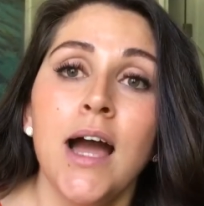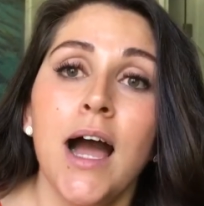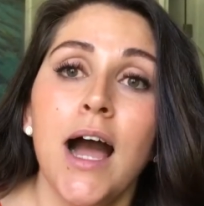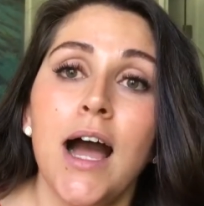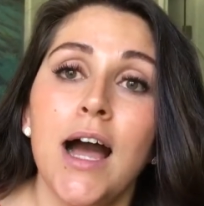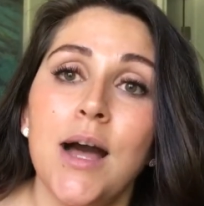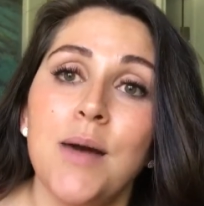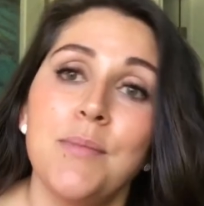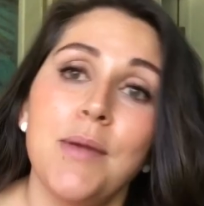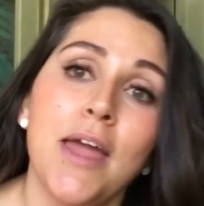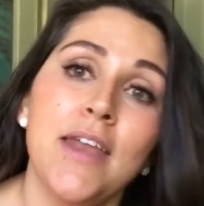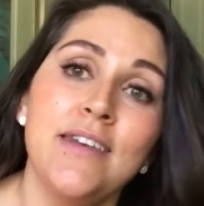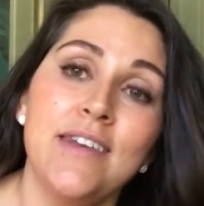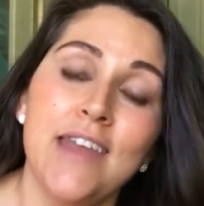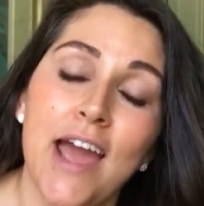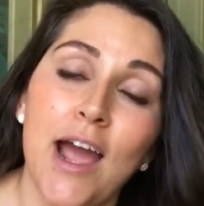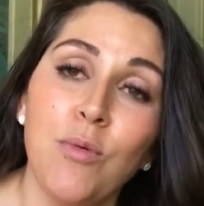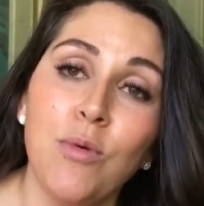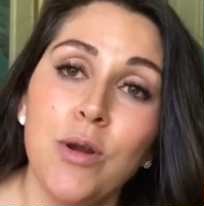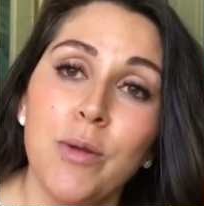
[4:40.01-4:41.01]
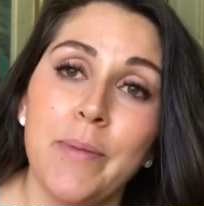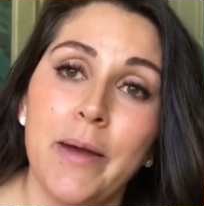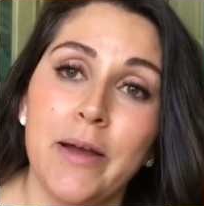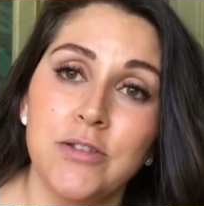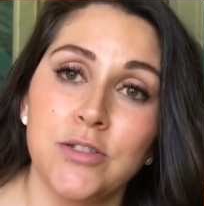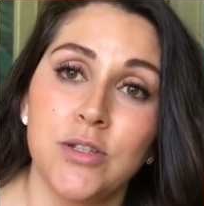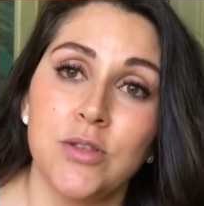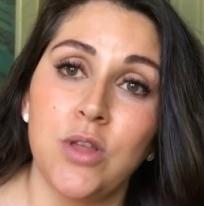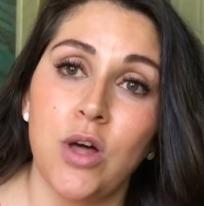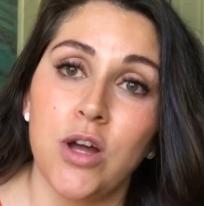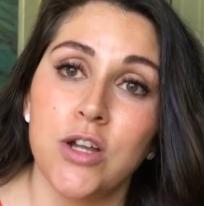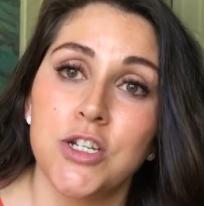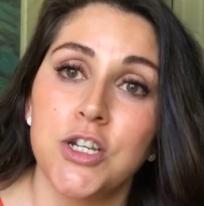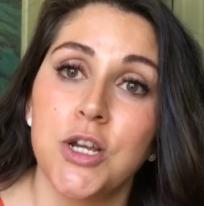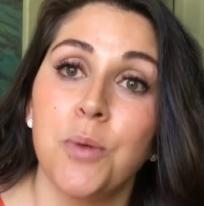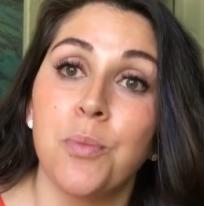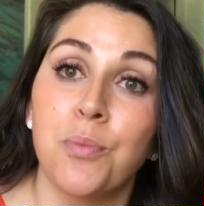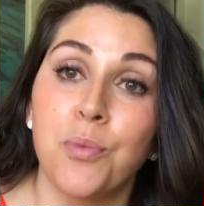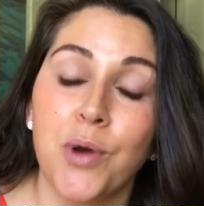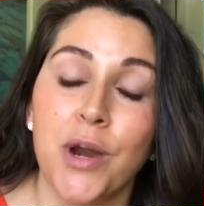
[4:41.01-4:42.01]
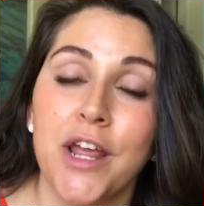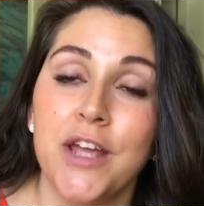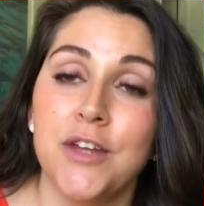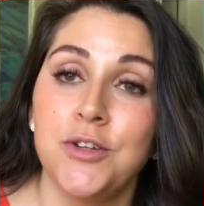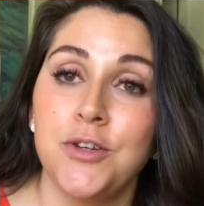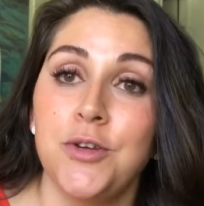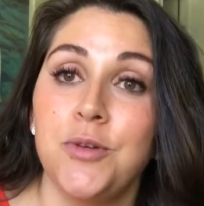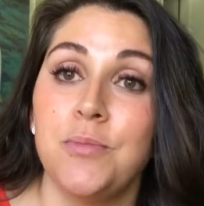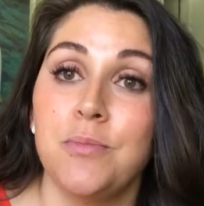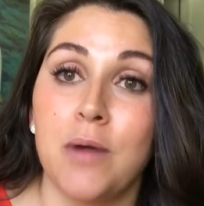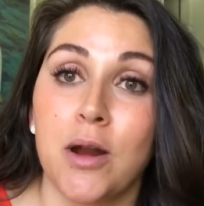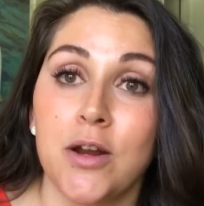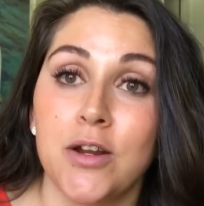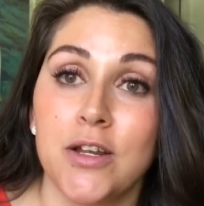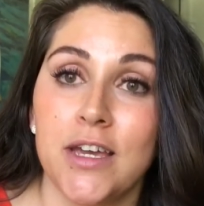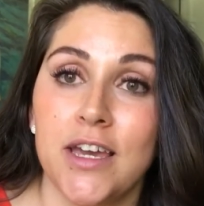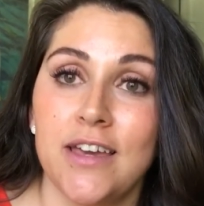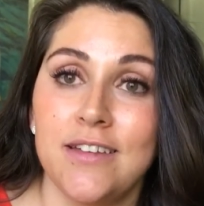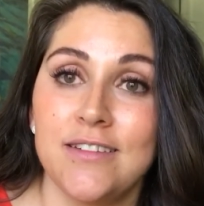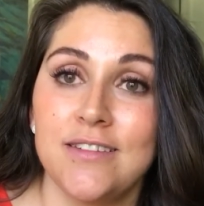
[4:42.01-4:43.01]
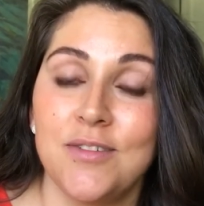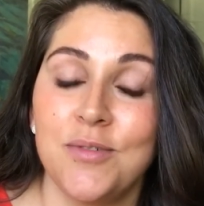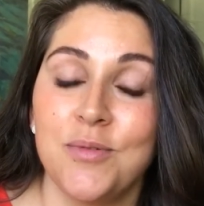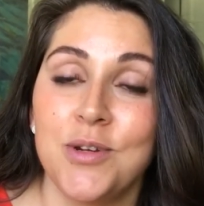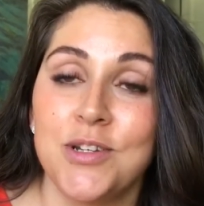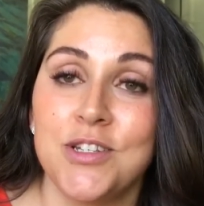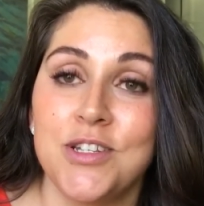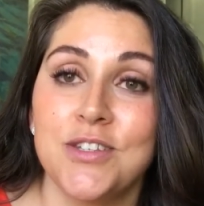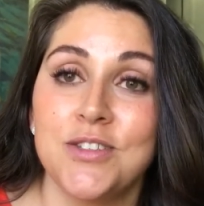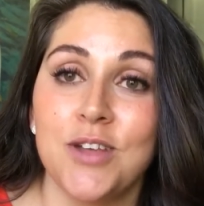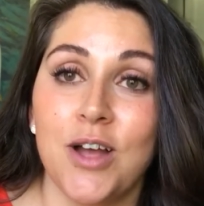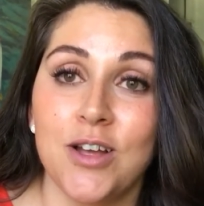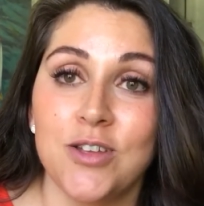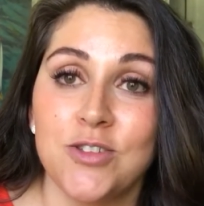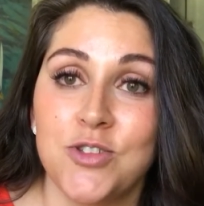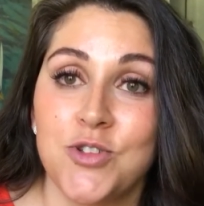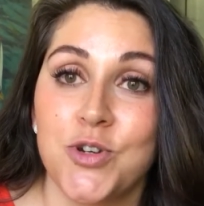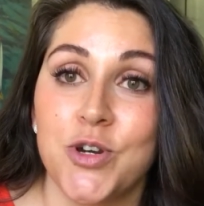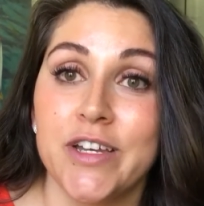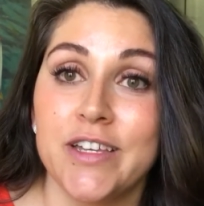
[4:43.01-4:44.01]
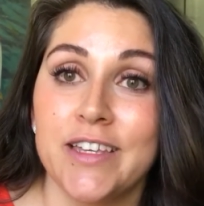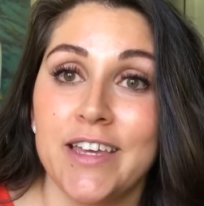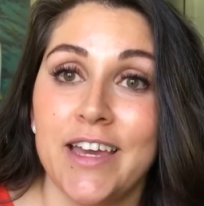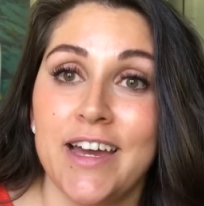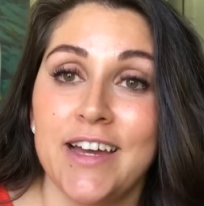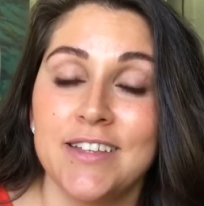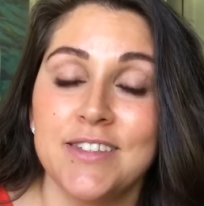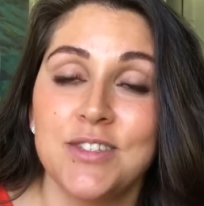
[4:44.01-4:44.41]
And now we're about to launch a brand new market, which is Australia.